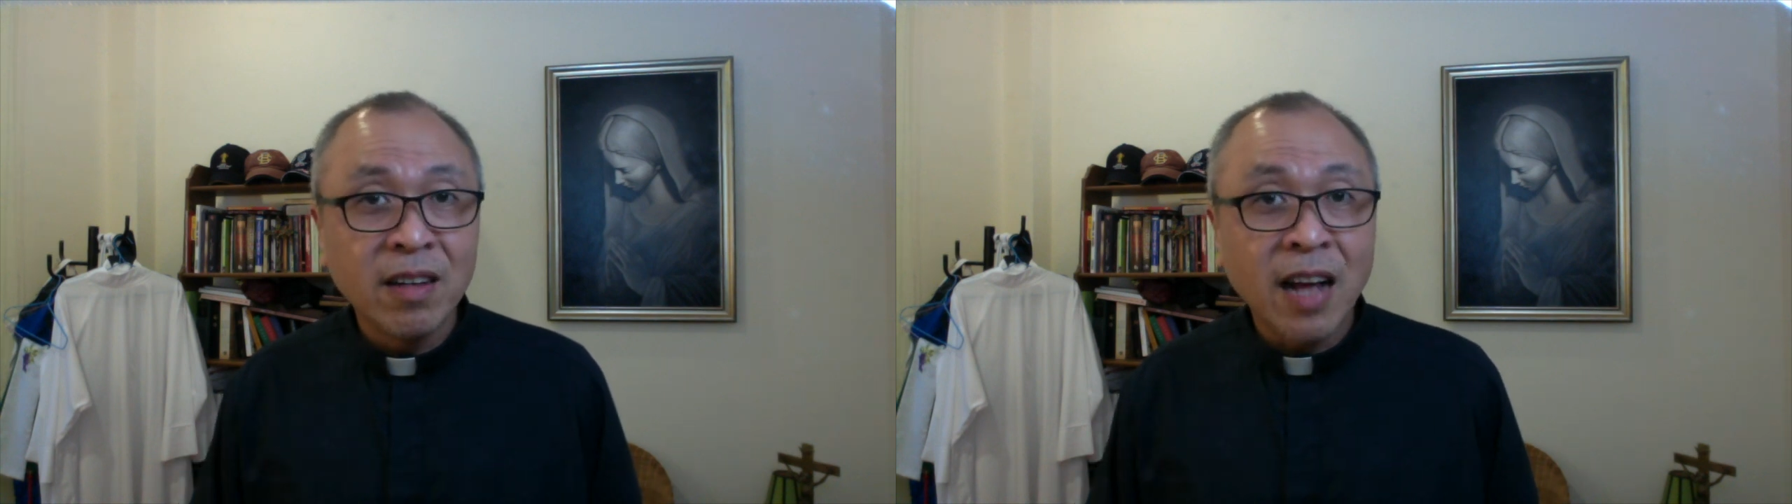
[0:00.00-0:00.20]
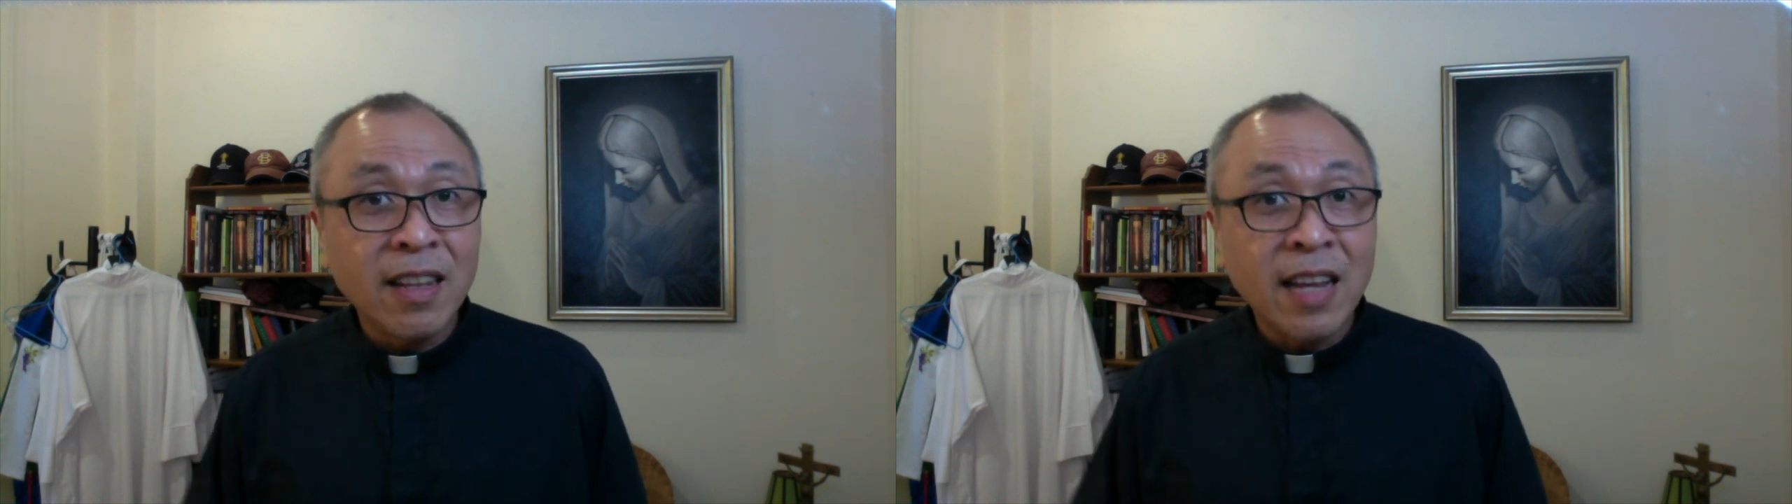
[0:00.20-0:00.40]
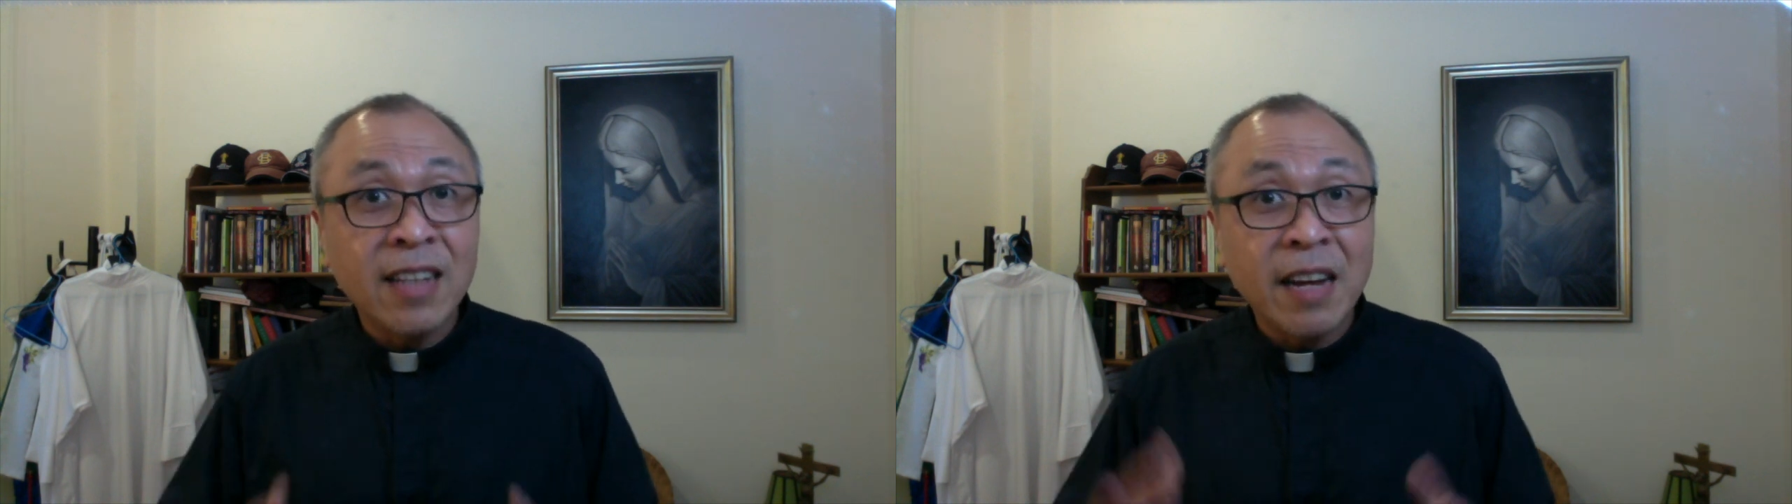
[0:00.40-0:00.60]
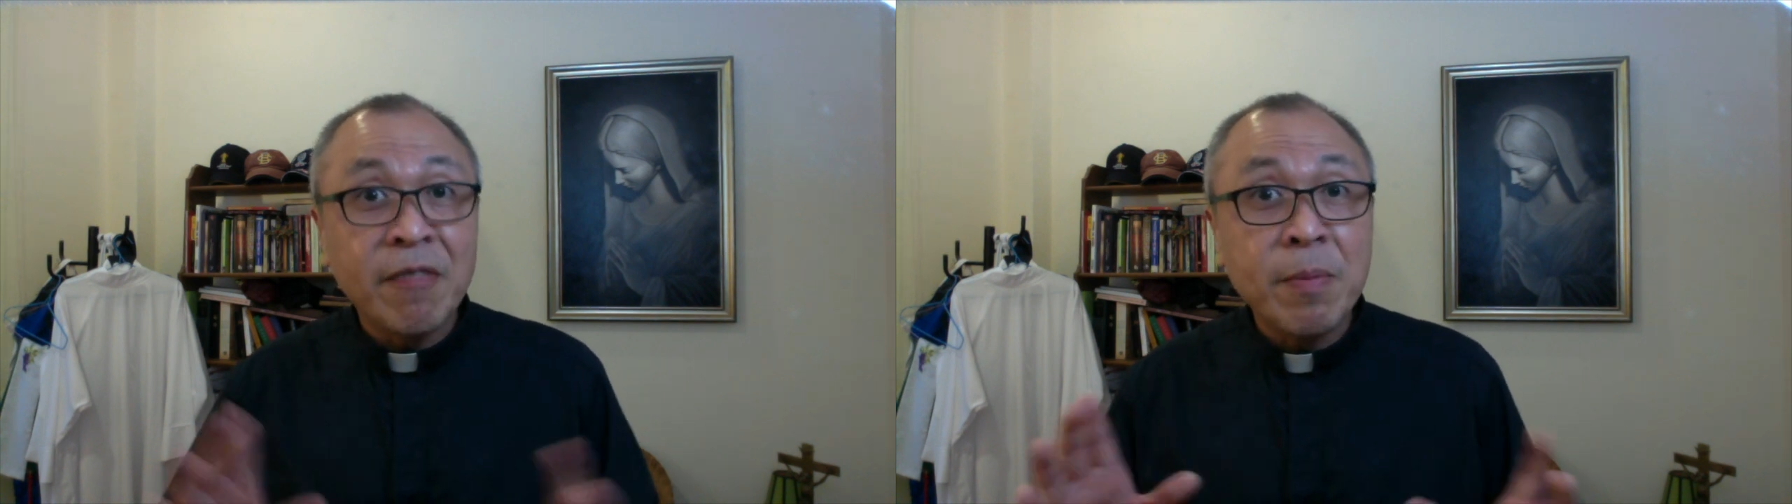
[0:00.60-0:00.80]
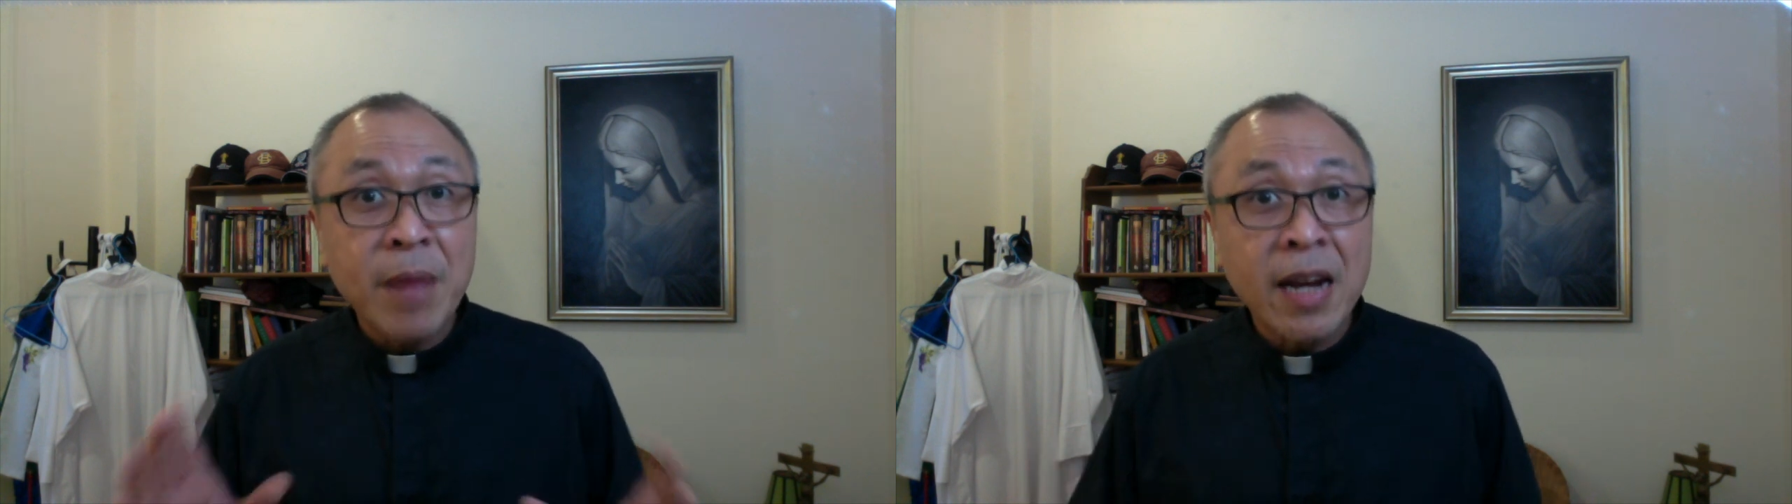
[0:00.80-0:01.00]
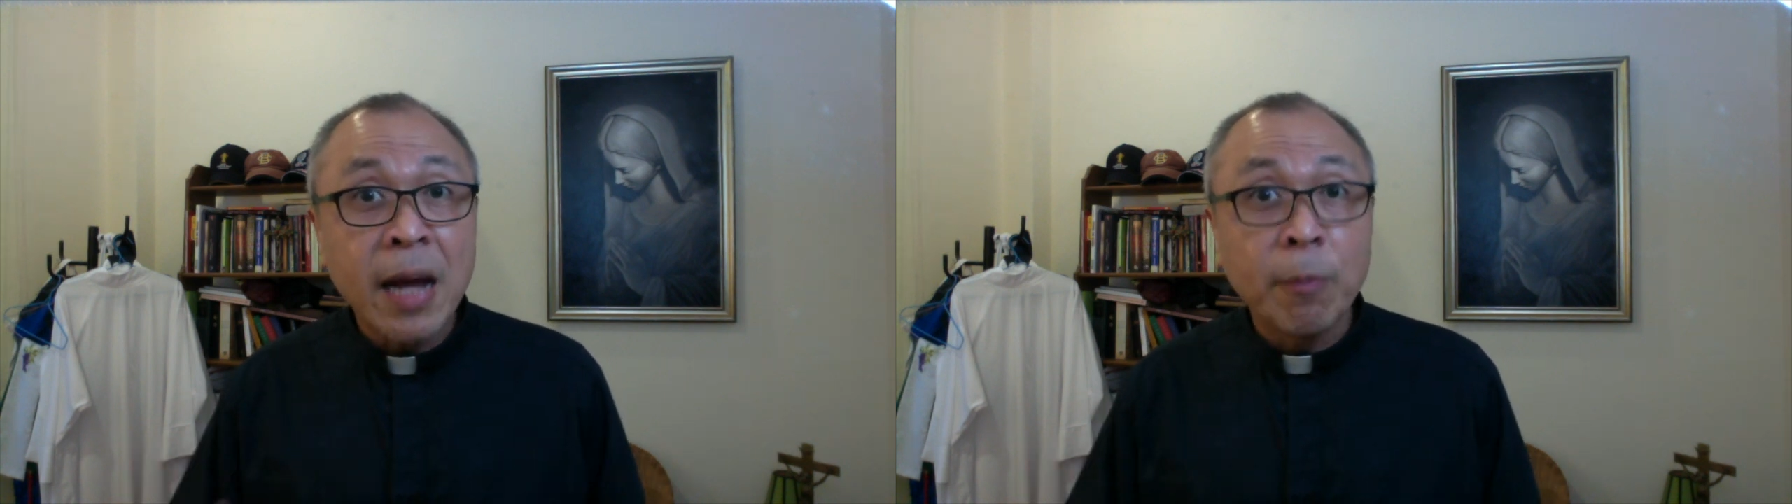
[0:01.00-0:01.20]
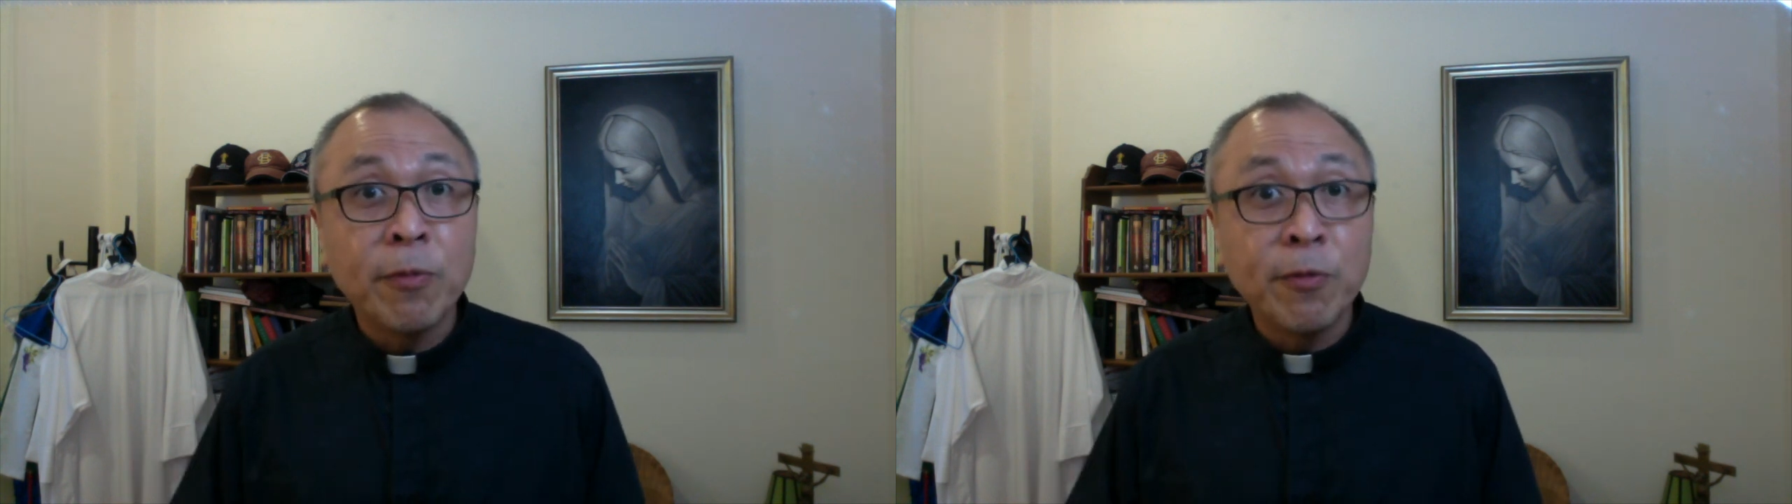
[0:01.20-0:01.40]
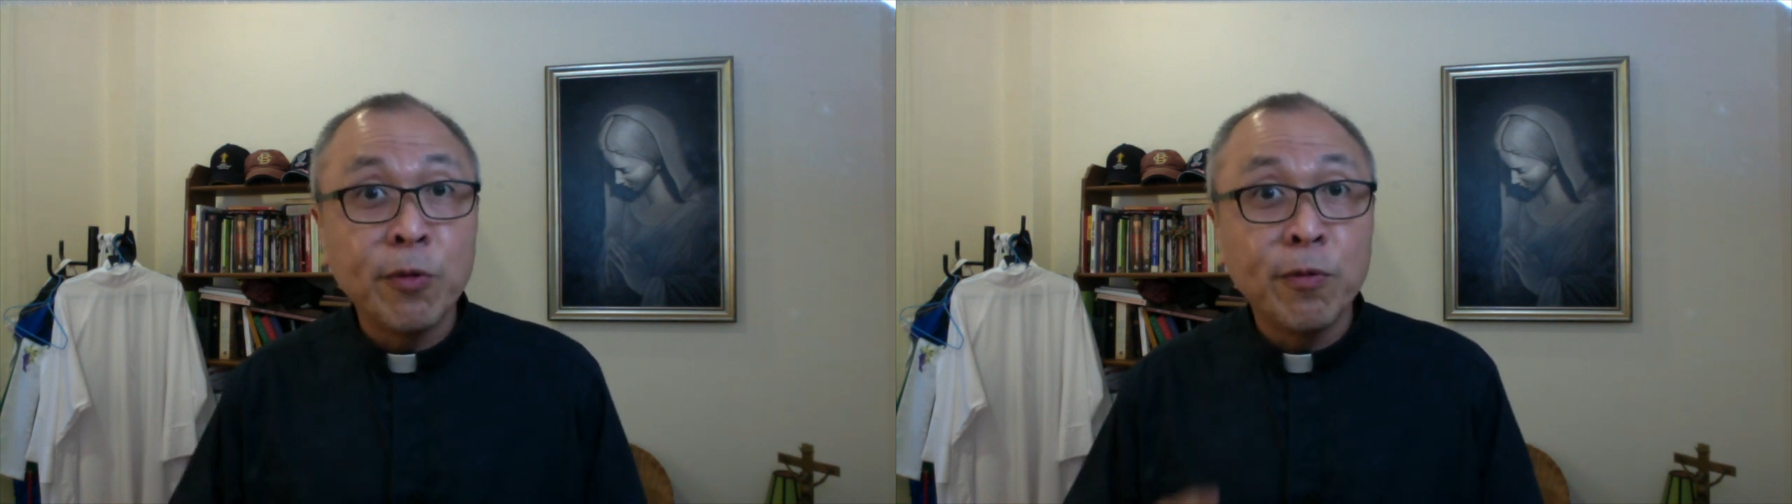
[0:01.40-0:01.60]
and that they remain
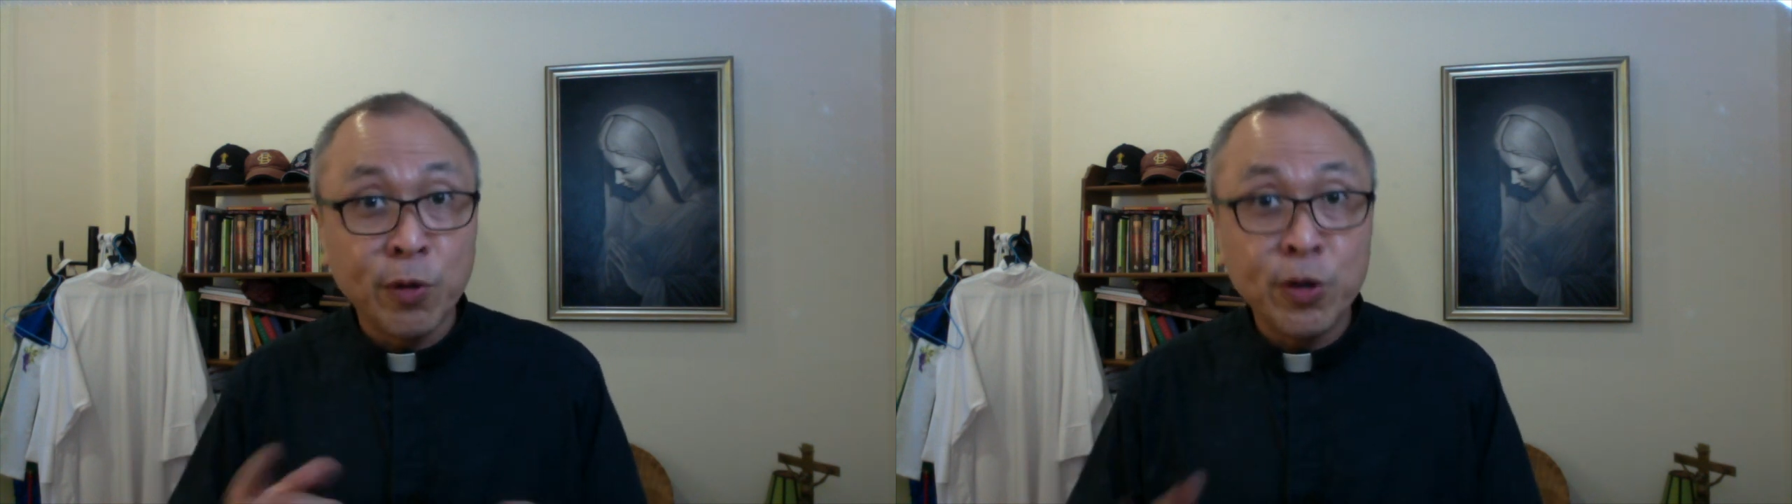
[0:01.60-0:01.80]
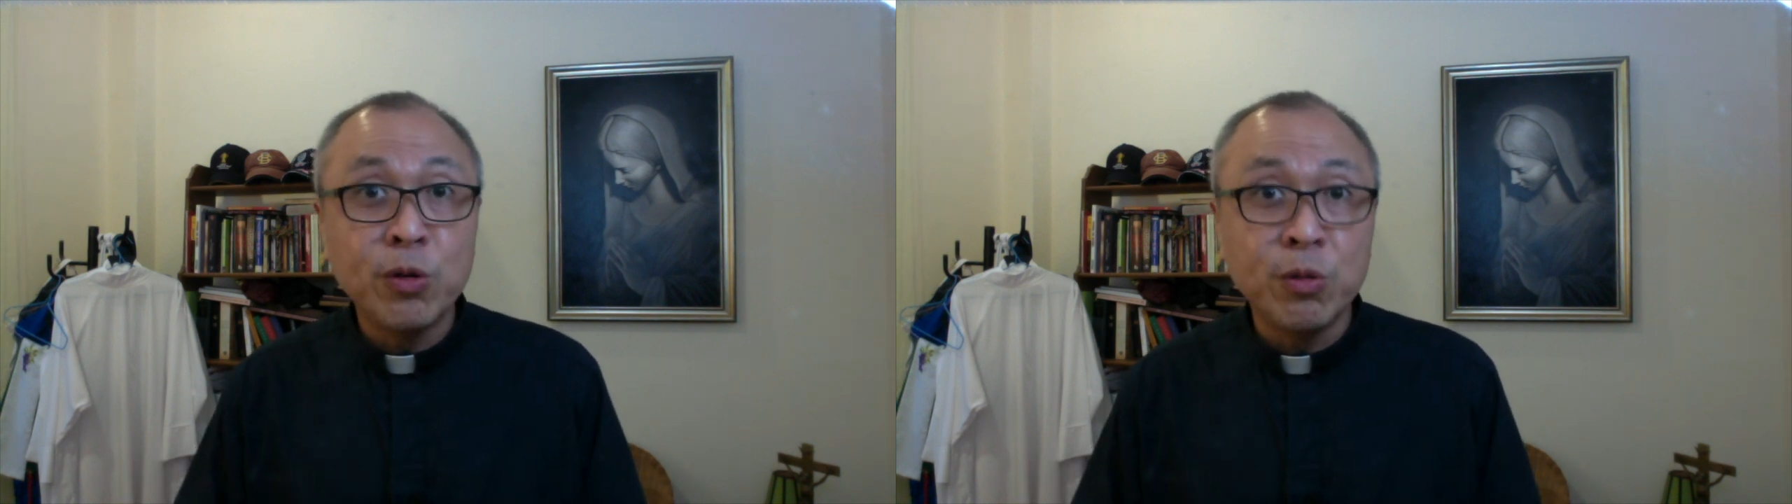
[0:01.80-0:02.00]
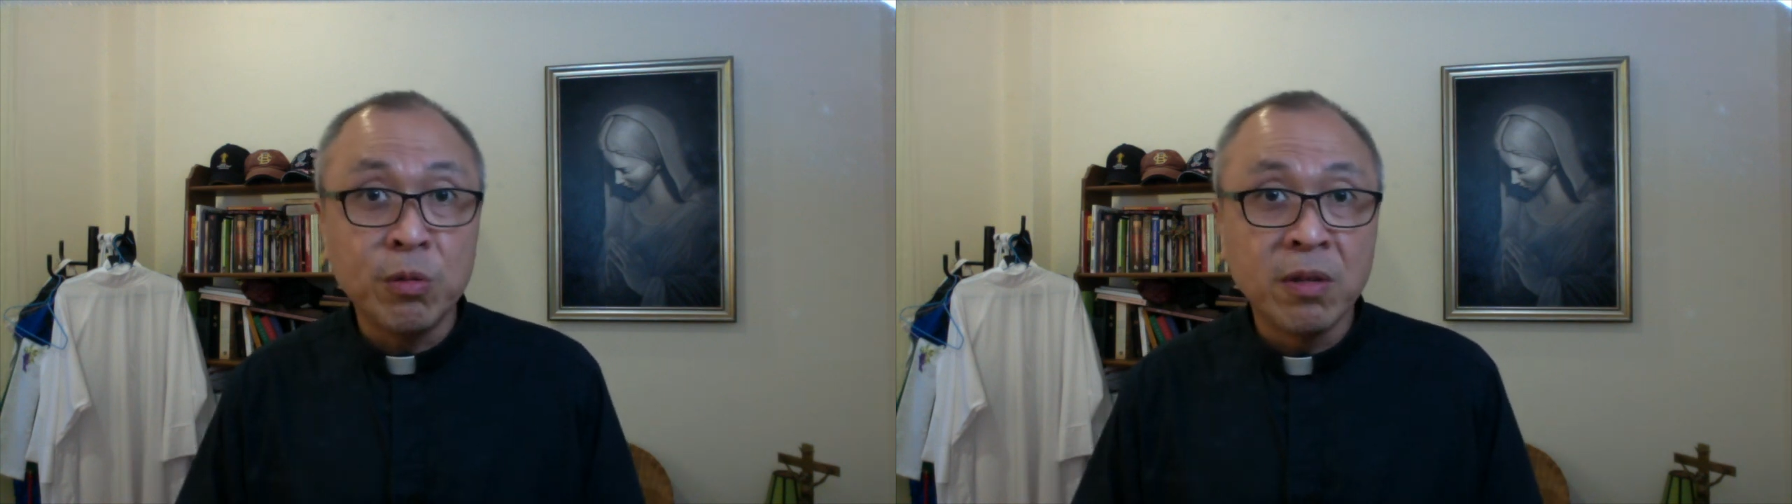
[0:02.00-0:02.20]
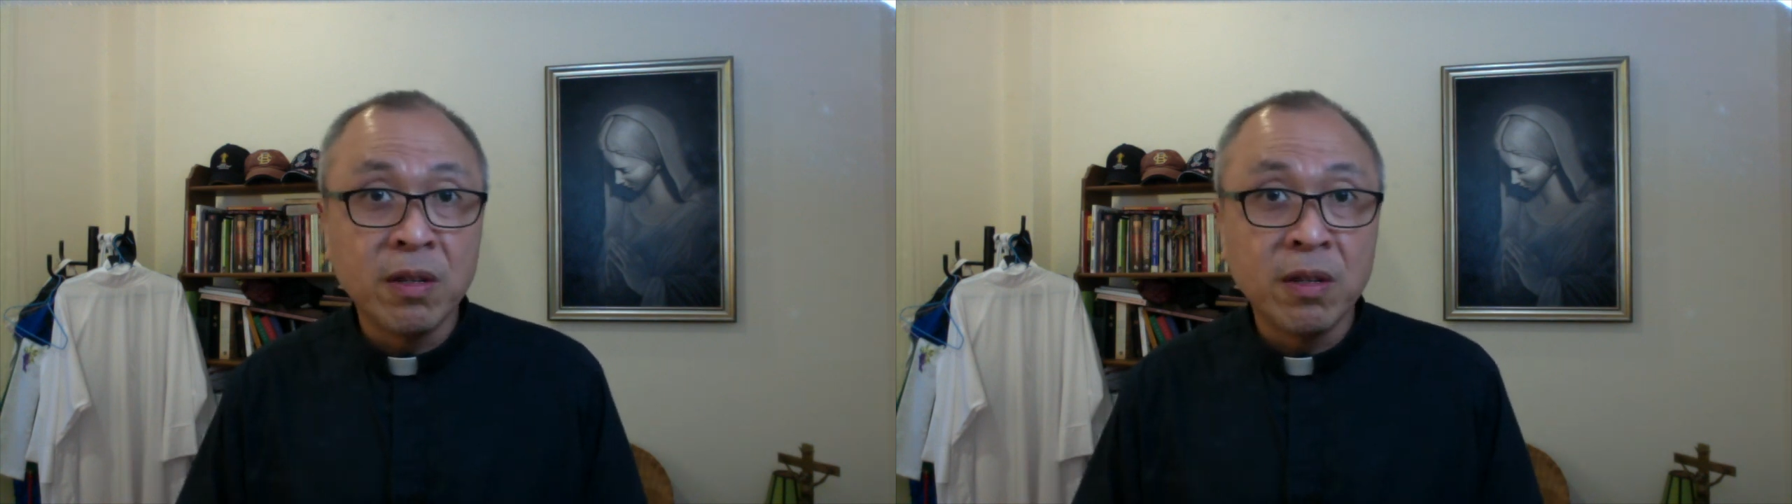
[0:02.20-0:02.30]
helpful for you.